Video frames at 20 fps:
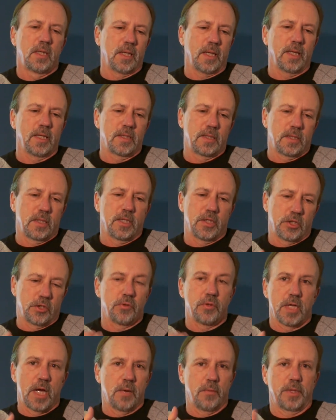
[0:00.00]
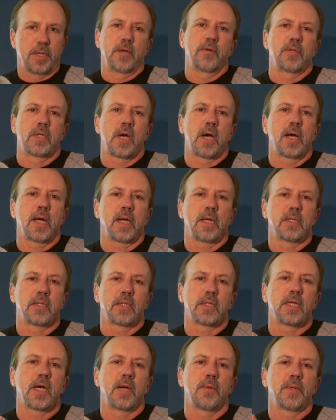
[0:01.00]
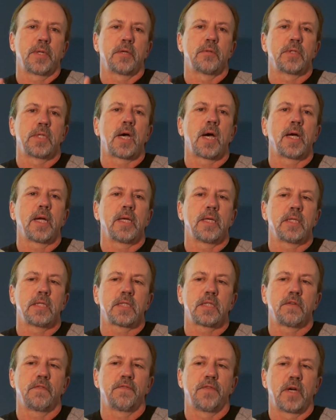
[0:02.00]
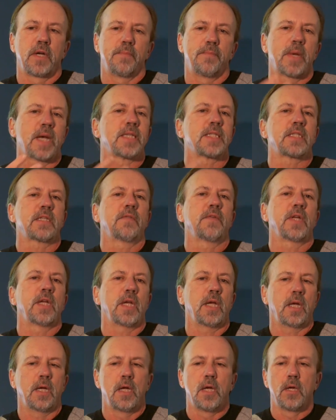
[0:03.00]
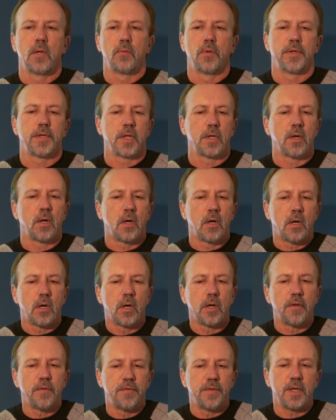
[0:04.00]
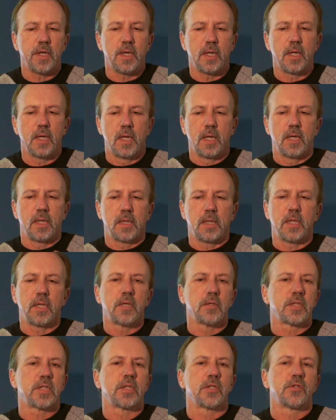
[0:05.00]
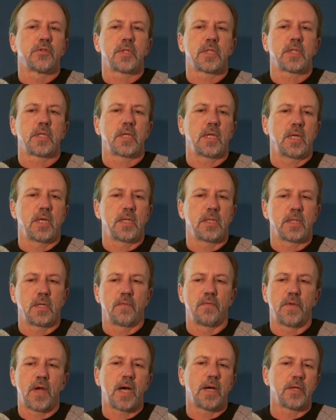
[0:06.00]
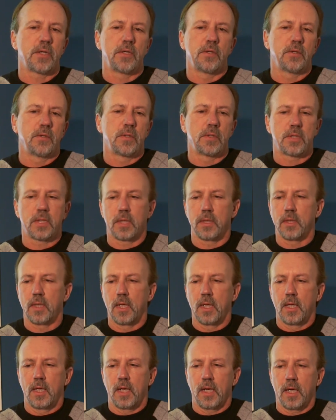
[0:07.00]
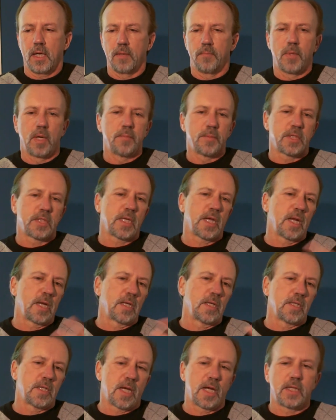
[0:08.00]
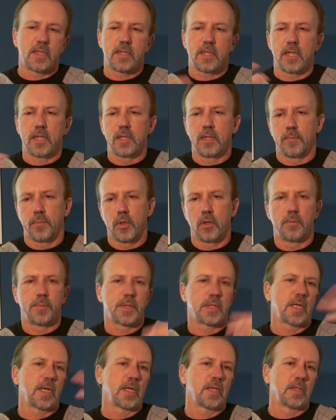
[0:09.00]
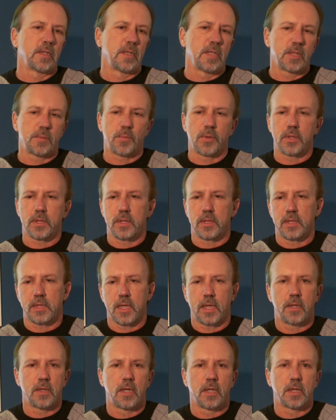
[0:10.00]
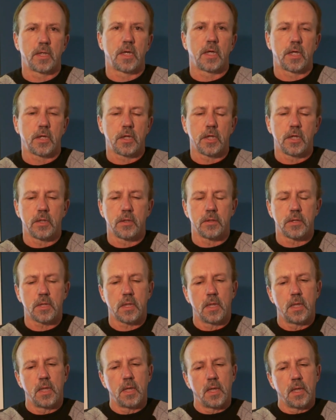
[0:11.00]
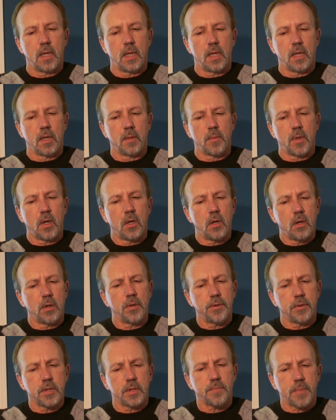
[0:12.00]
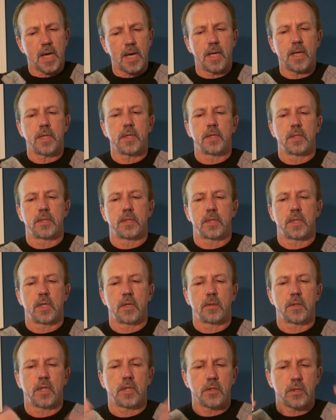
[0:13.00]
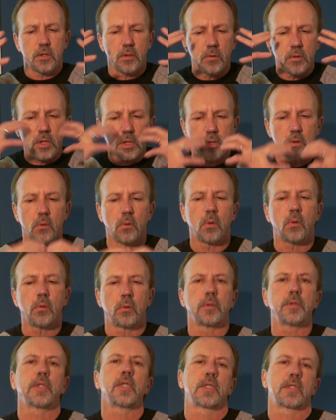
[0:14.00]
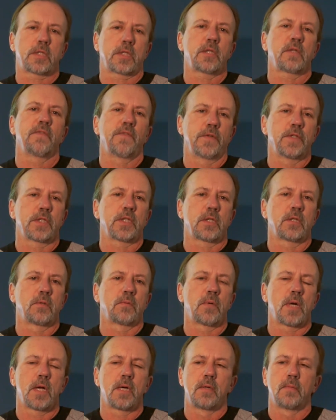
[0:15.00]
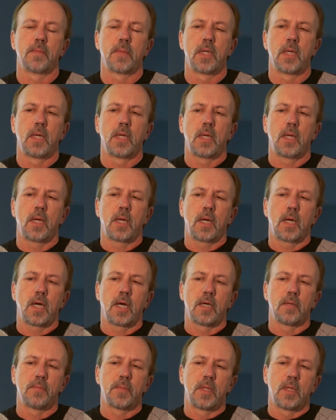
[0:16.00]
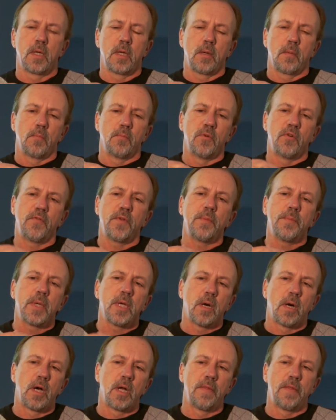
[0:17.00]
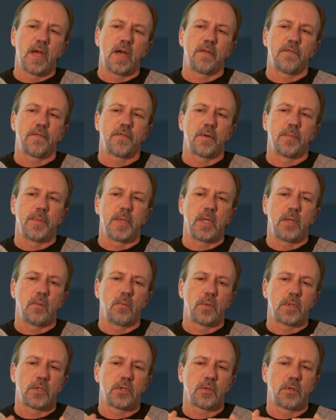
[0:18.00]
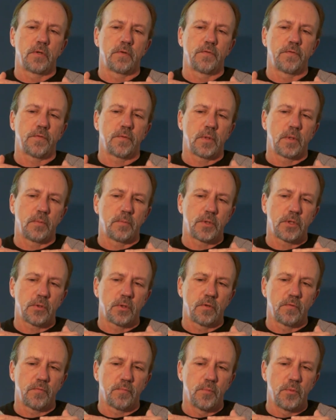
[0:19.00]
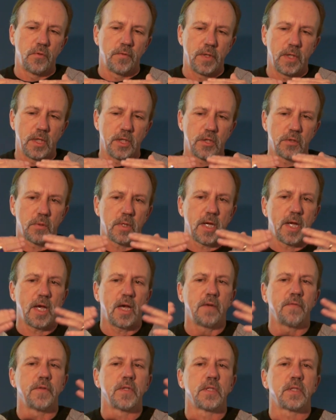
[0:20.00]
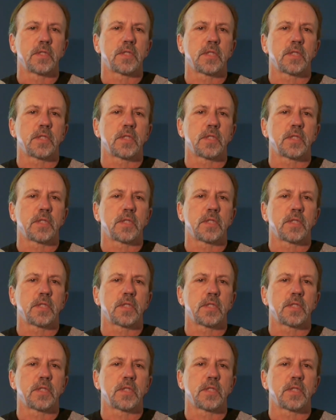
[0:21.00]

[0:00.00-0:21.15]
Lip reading: It's to die without dying. To die without dying is to find passivity within all of the egocentricities and values, and mom said, and dad said, and the Pope said, and this person said, and on it goes. All those patterns that do so hold us to the physical realm. Moving beyond that for me was sort of moving into a heaven.